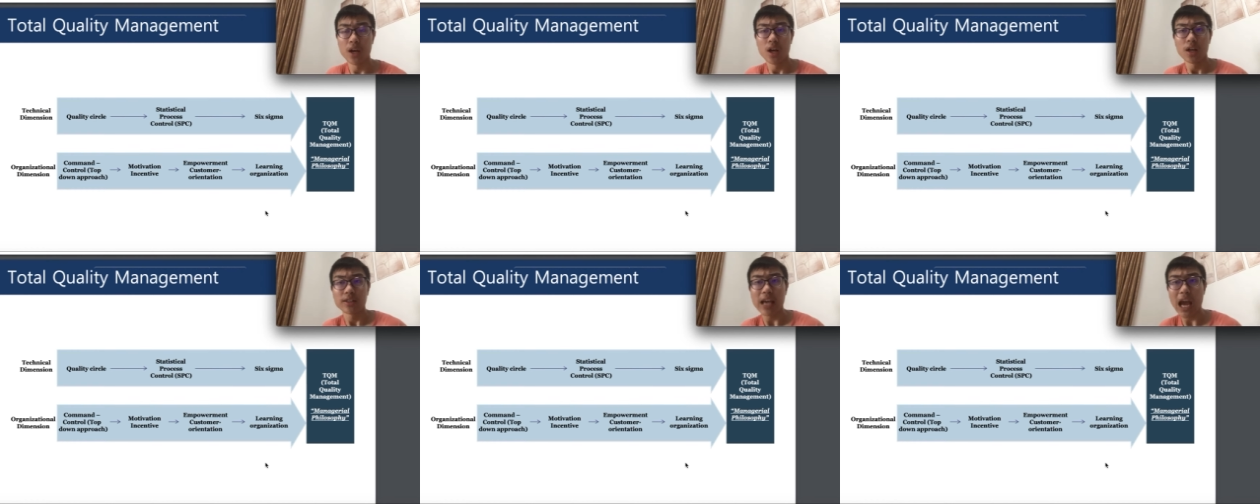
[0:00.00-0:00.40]

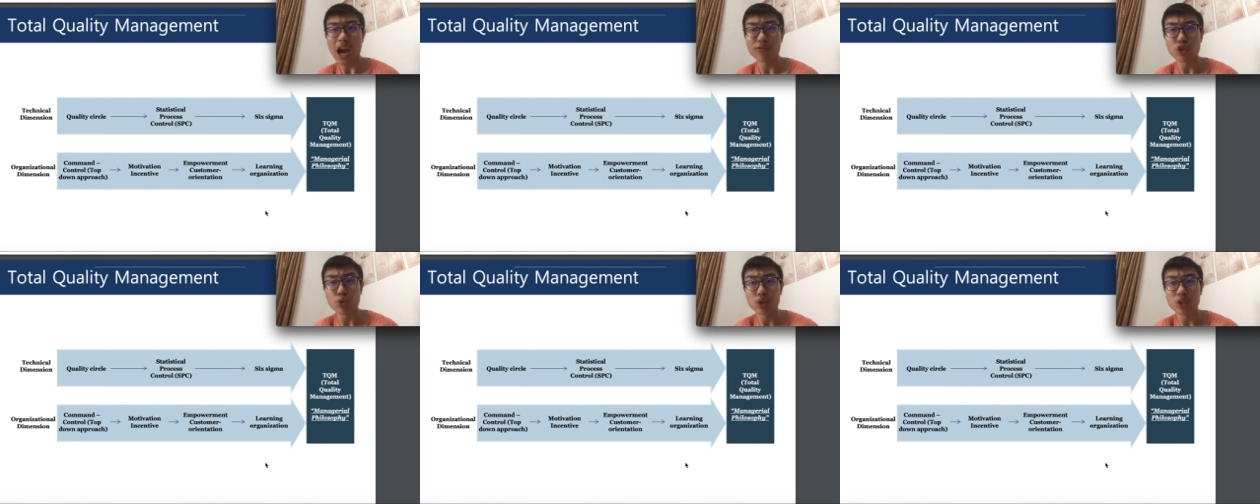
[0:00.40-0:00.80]
they have
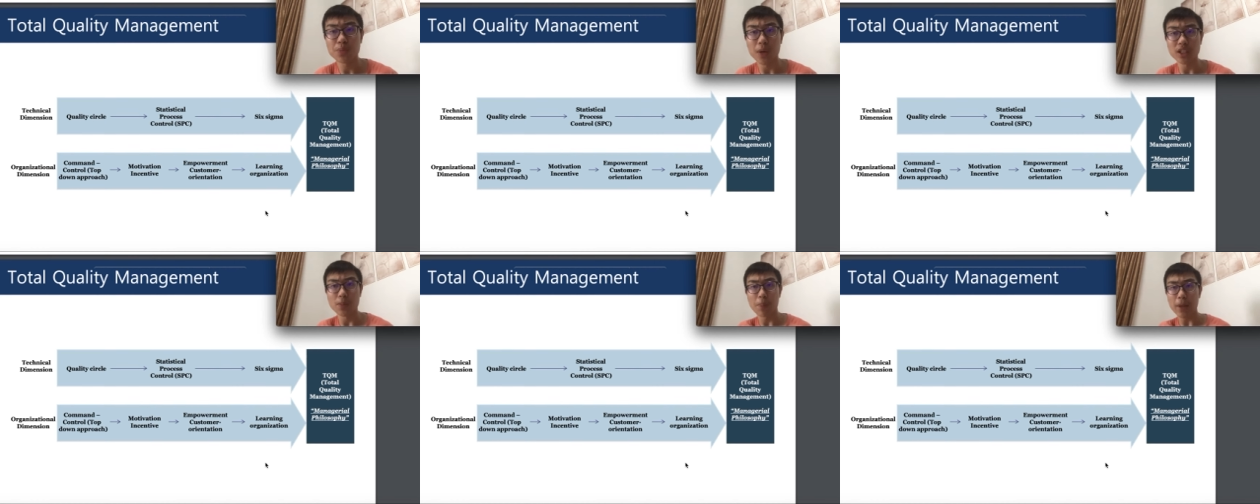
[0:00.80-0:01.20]
the
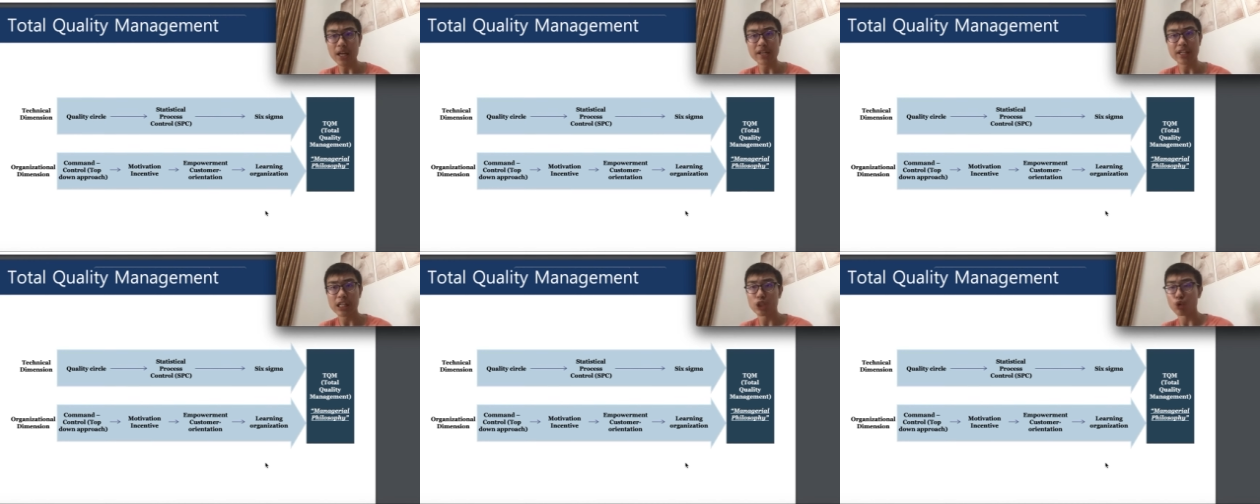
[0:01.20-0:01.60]

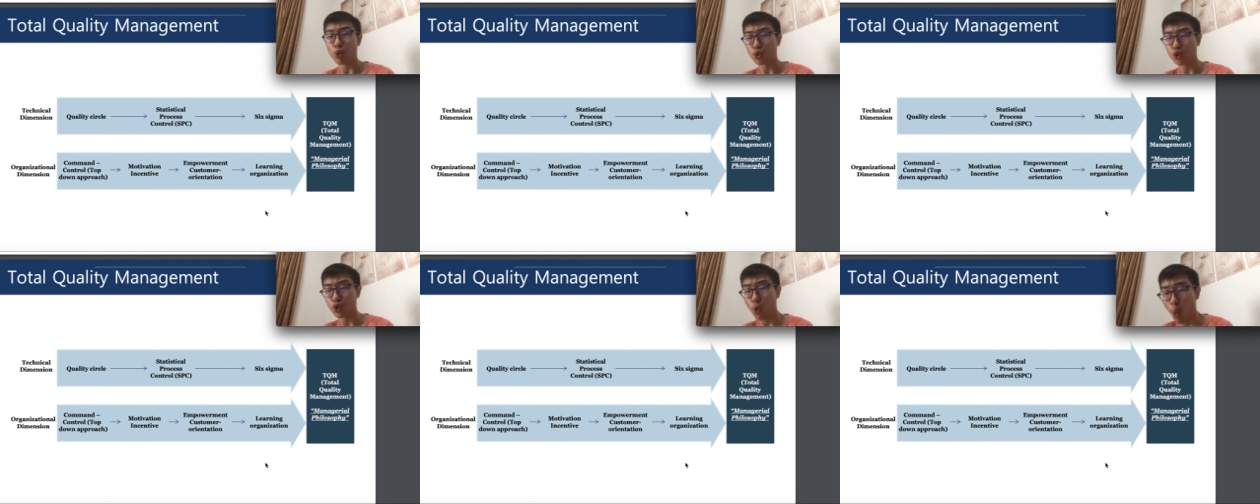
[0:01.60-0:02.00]
responsibility to
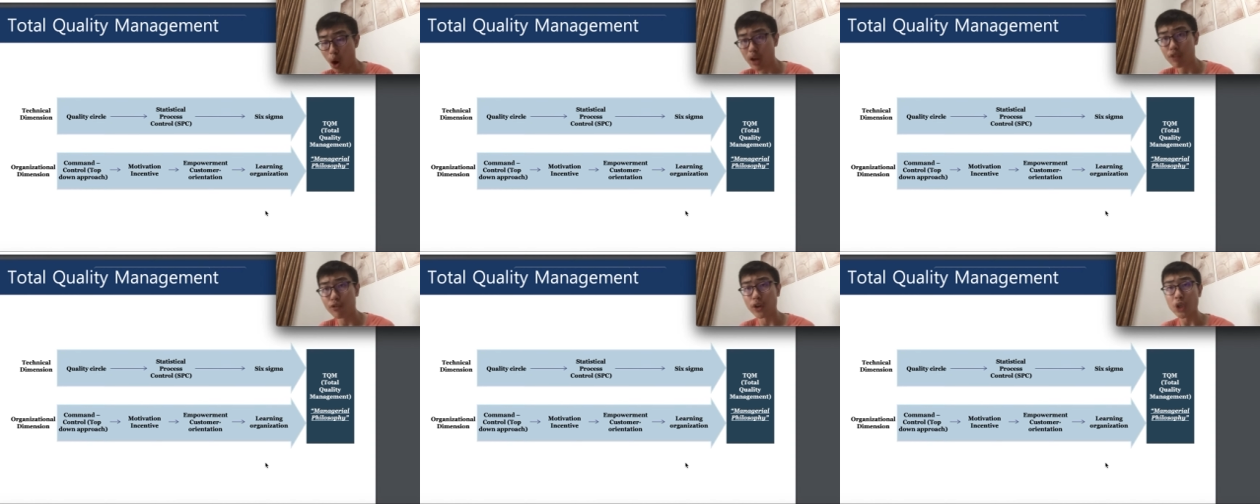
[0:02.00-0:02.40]
to
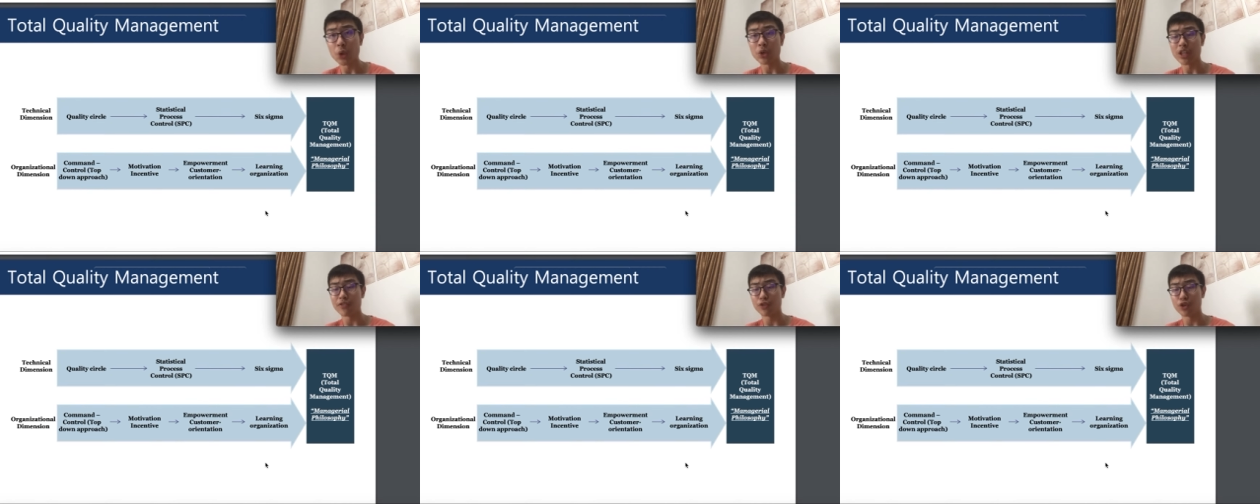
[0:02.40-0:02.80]
work for you
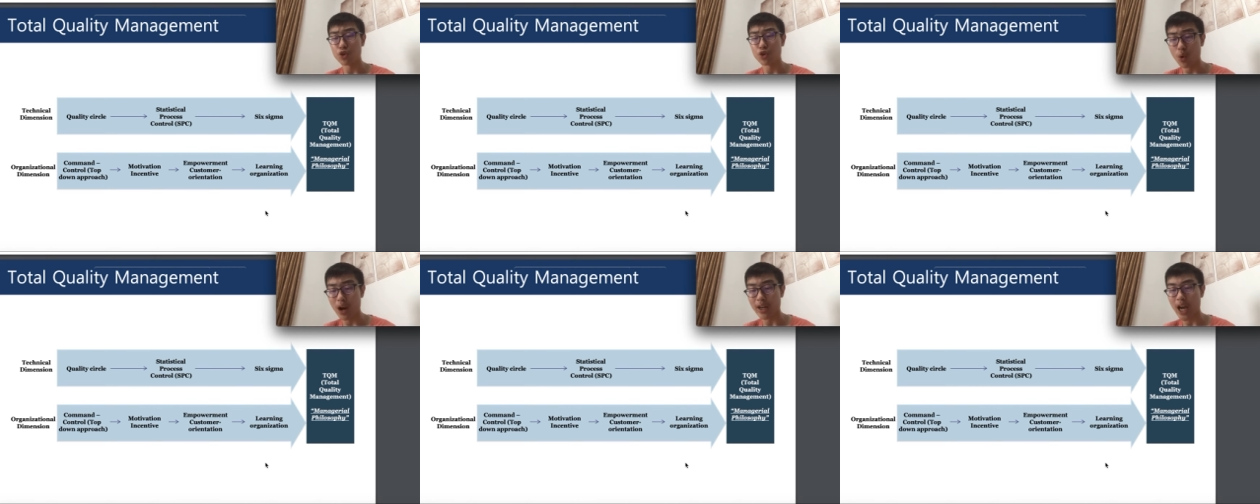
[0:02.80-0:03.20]
if
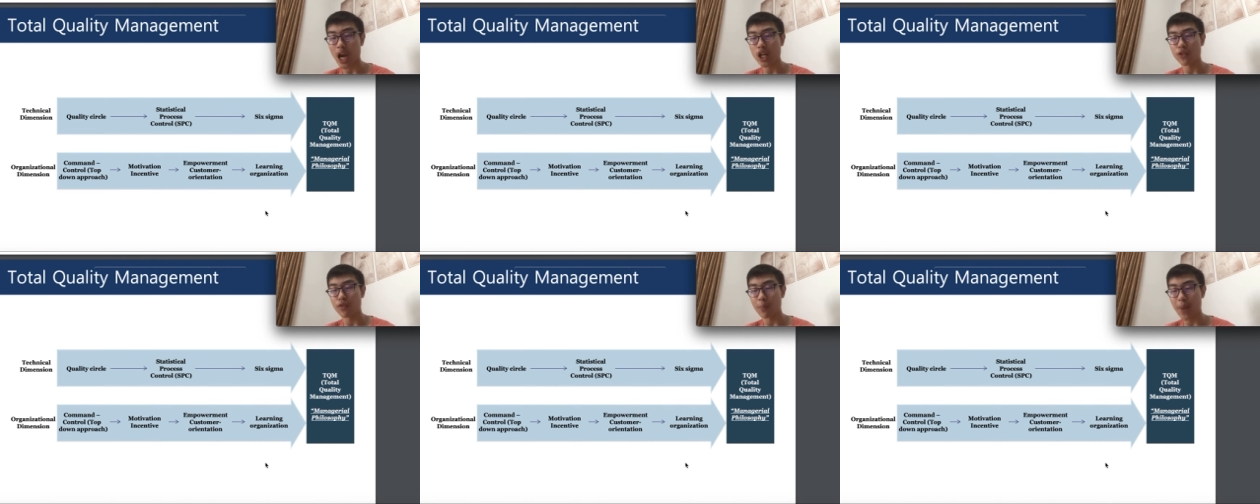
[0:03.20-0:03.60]
you are kind
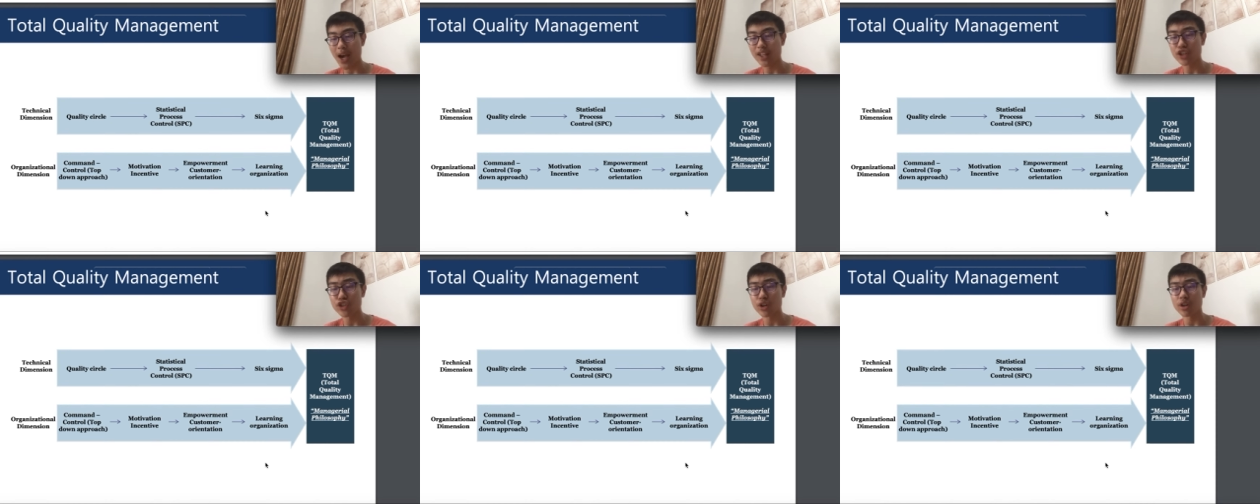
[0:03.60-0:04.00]
of a
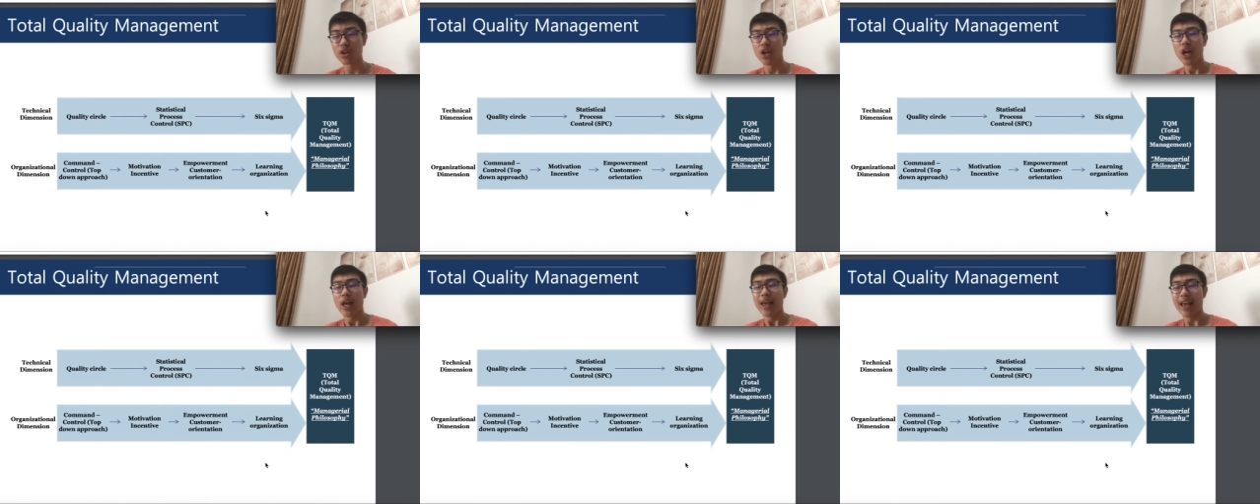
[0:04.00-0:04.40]
manager
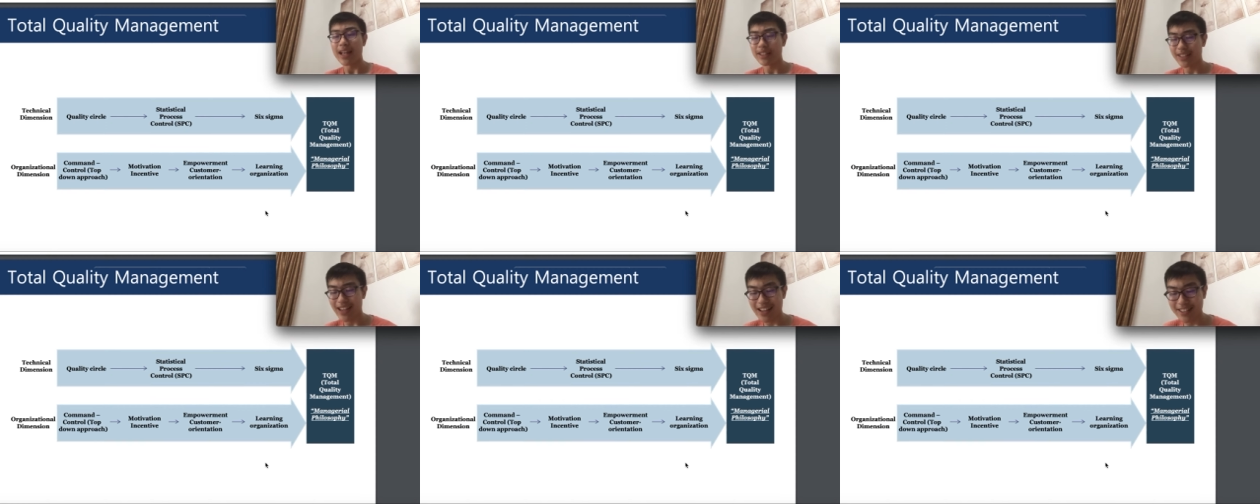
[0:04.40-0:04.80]
and
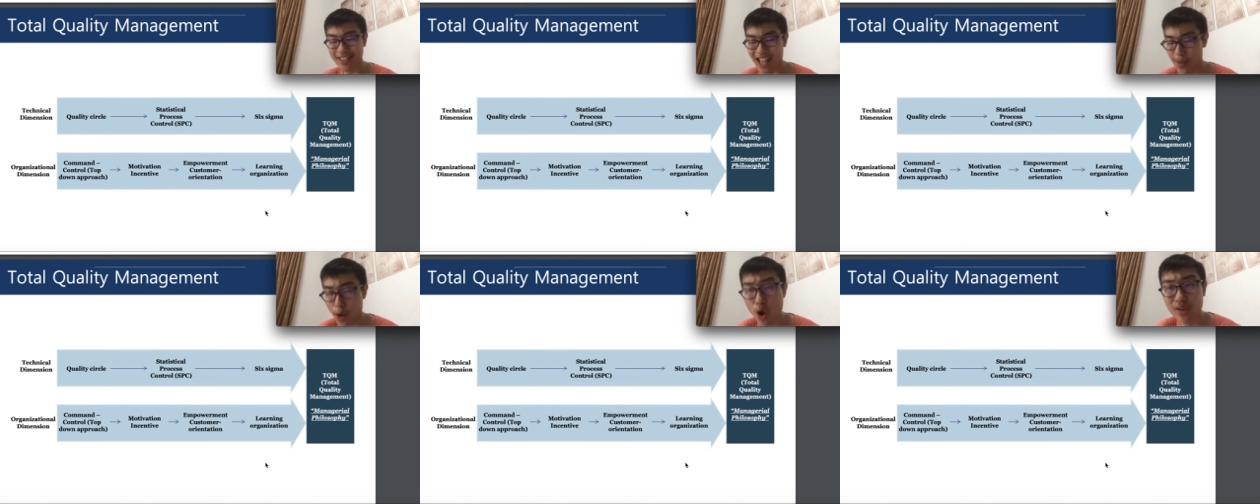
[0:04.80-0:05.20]
they are
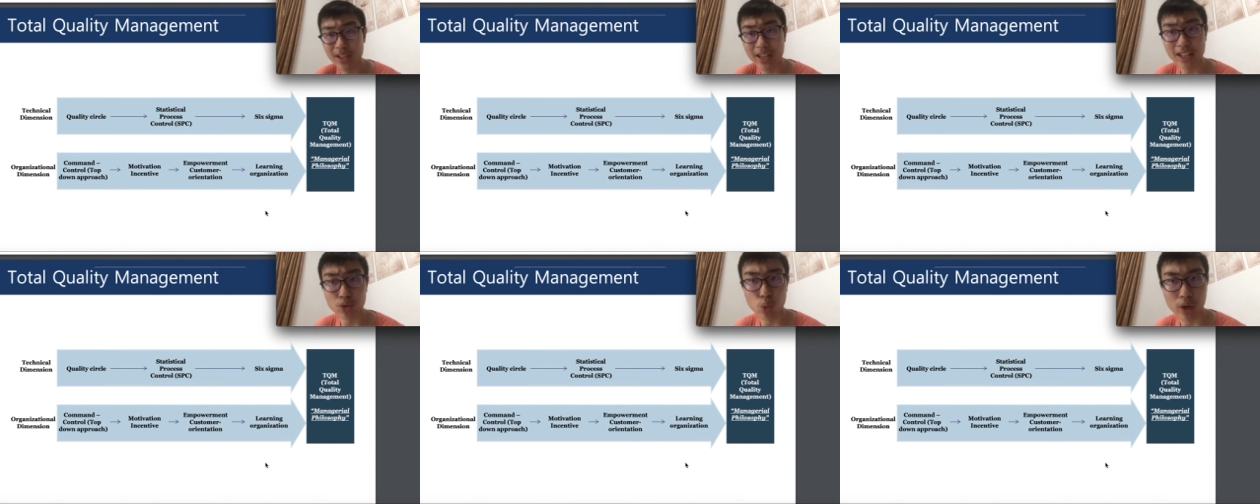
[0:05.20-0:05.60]

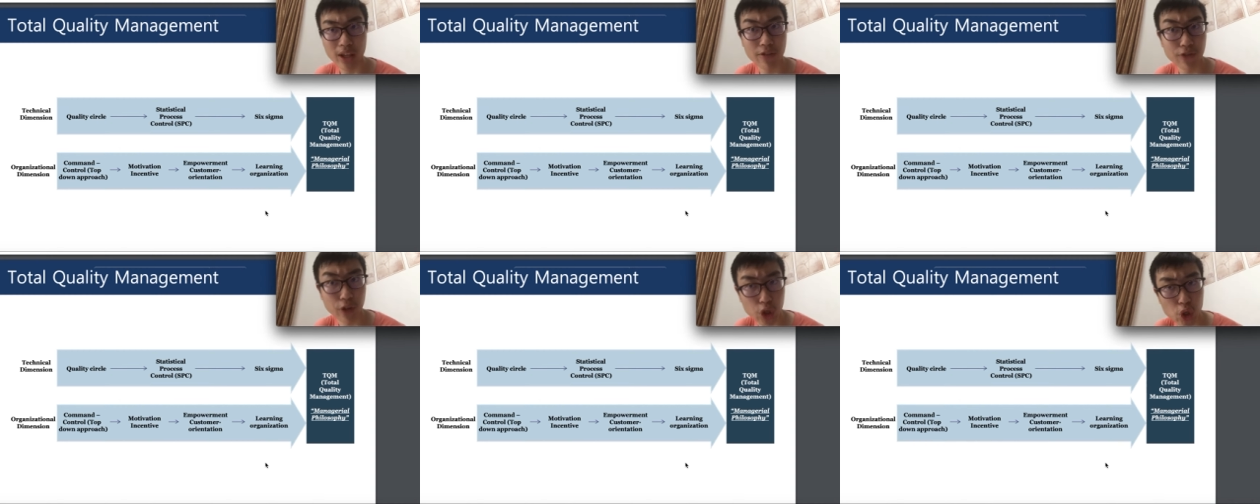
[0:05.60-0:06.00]
subordinates working
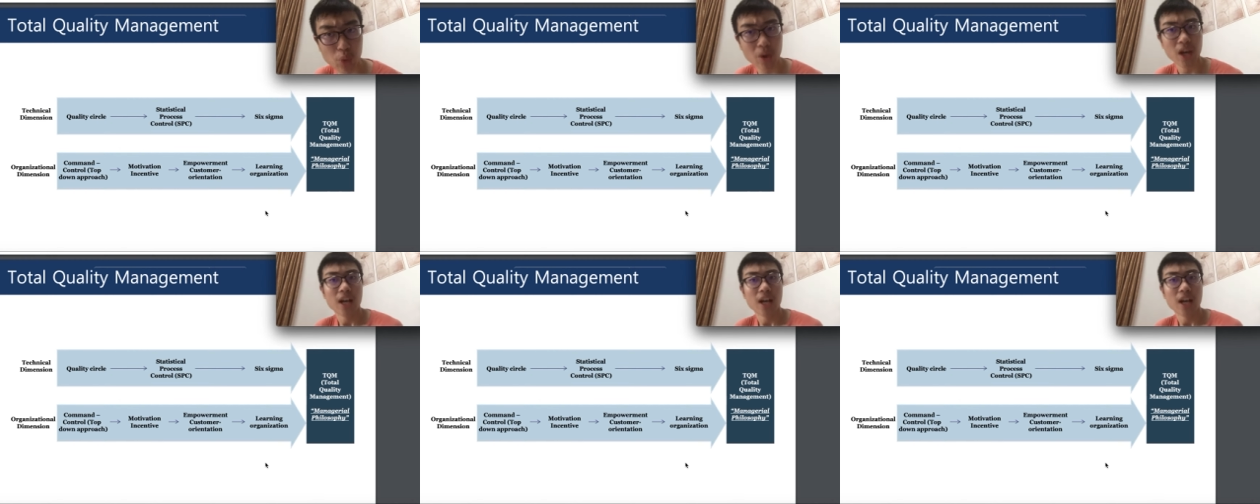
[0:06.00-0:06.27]
for you.